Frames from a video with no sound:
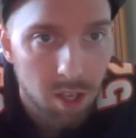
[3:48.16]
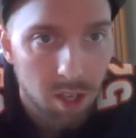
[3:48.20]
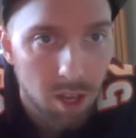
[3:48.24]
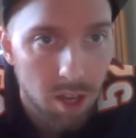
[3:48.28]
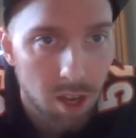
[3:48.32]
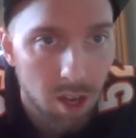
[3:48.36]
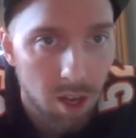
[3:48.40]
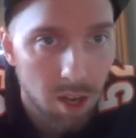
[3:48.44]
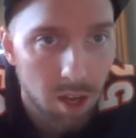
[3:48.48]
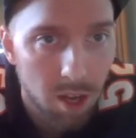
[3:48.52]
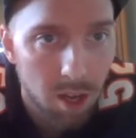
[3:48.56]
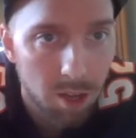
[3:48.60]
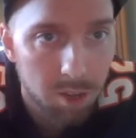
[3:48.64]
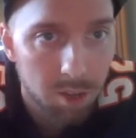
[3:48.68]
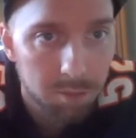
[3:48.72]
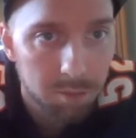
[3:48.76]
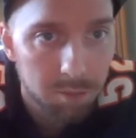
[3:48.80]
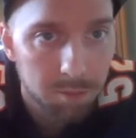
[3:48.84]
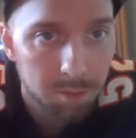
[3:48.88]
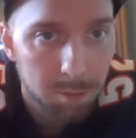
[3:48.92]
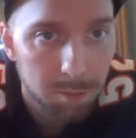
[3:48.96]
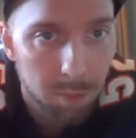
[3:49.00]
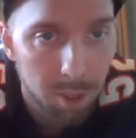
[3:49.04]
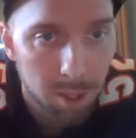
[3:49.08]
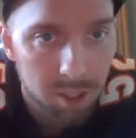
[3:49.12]

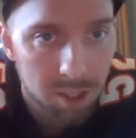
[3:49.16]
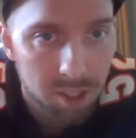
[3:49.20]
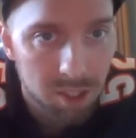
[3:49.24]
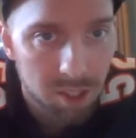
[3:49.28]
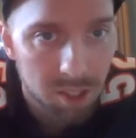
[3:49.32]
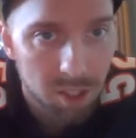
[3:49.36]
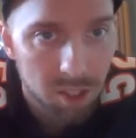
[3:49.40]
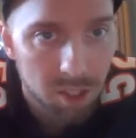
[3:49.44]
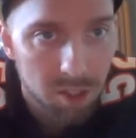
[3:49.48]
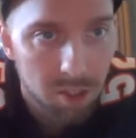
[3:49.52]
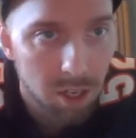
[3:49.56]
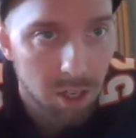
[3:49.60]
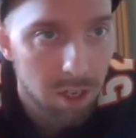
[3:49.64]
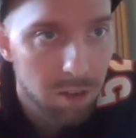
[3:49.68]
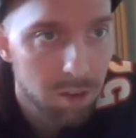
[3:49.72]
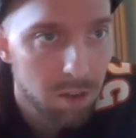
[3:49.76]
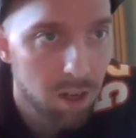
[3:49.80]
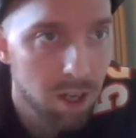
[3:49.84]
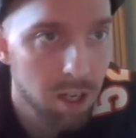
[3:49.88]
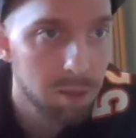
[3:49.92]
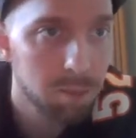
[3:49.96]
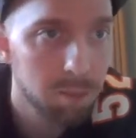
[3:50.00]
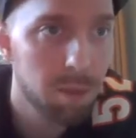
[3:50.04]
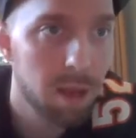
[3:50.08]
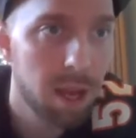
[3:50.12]
But still a great
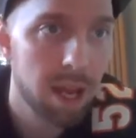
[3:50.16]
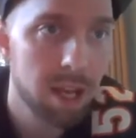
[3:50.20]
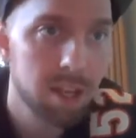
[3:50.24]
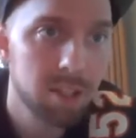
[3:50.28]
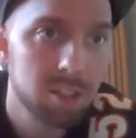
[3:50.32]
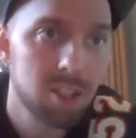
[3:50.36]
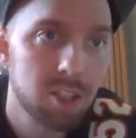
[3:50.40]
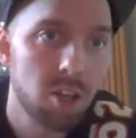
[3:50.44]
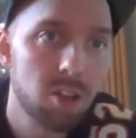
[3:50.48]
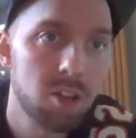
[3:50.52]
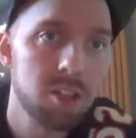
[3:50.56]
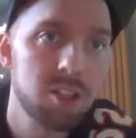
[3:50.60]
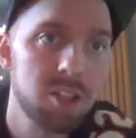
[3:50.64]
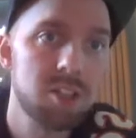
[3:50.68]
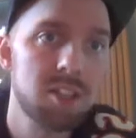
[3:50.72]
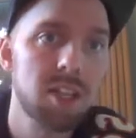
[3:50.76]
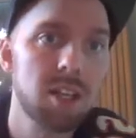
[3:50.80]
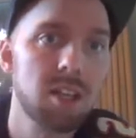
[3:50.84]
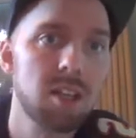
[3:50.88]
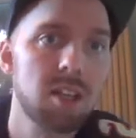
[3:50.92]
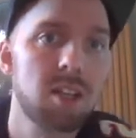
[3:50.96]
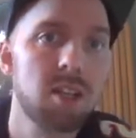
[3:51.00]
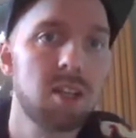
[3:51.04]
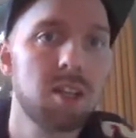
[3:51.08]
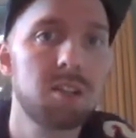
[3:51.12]
running back. So the
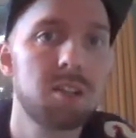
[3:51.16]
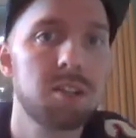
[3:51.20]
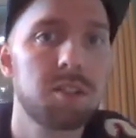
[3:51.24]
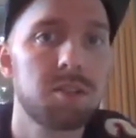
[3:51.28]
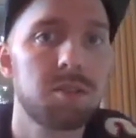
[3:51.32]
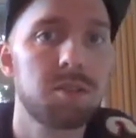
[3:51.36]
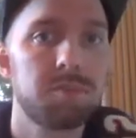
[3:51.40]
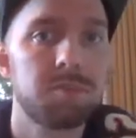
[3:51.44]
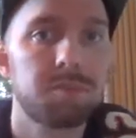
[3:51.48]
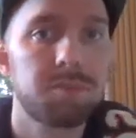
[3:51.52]
Steelers,